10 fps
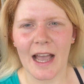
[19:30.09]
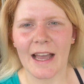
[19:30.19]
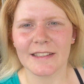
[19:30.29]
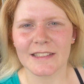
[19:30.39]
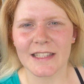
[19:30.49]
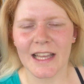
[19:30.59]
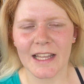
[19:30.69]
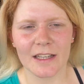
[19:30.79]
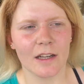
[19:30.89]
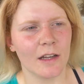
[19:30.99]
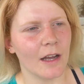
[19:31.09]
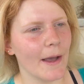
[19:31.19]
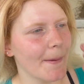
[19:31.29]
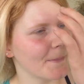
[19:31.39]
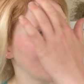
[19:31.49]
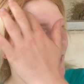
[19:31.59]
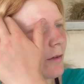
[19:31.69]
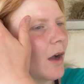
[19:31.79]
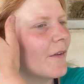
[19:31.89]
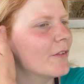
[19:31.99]
And then had
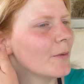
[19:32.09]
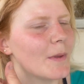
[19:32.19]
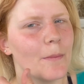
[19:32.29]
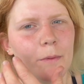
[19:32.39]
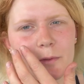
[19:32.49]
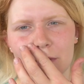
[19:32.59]
quite a few people